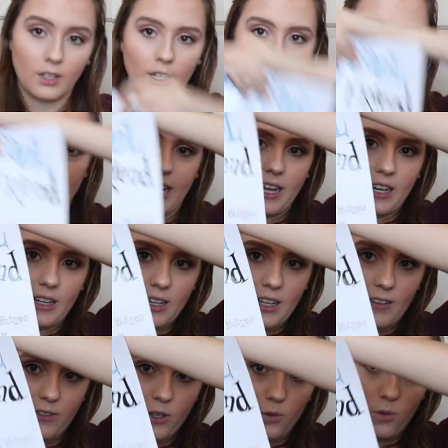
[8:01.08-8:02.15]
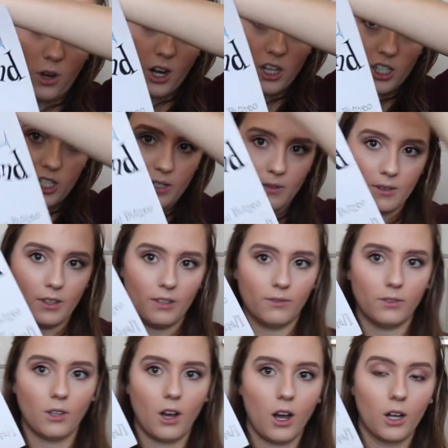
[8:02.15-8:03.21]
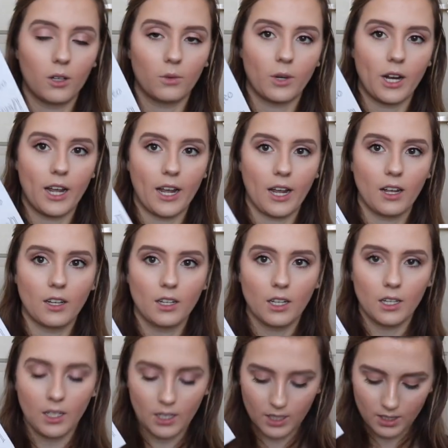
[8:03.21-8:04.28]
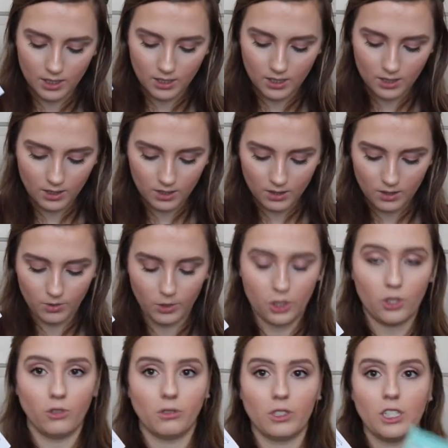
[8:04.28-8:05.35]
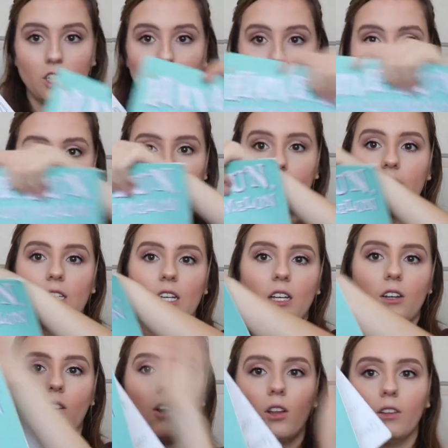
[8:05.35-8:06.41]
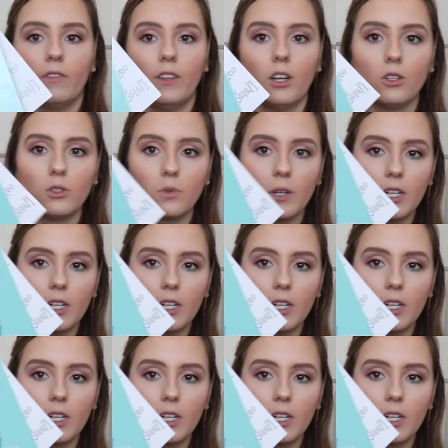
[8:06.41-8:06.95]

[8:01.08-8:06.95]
Again, if you watch the vlog where I was student teaching, you've seen all of those